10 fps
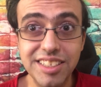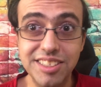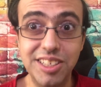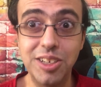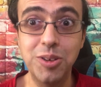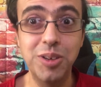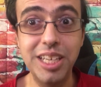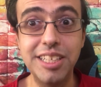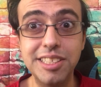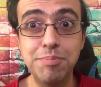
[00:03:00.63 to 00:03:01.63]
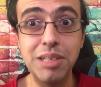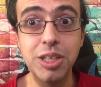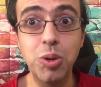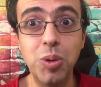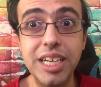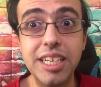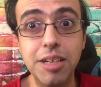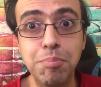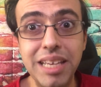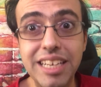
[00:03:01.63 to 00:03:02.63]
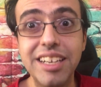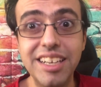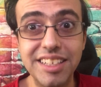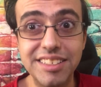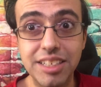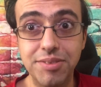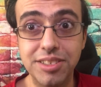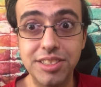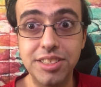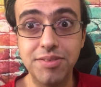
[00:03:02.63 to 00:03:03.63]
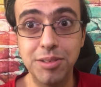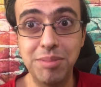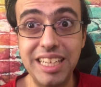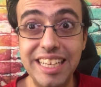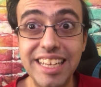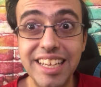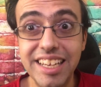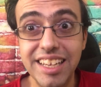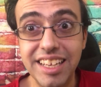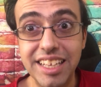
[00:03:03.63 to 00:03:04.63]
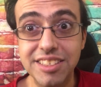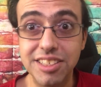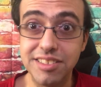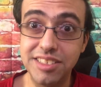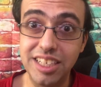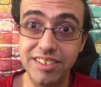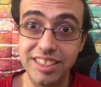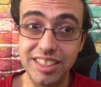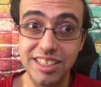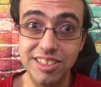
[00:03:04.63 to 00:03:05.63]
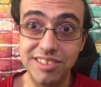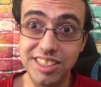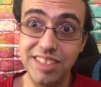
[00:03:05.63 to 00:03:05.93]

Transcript: So it been quite a big difference for me in terms of how everything goes.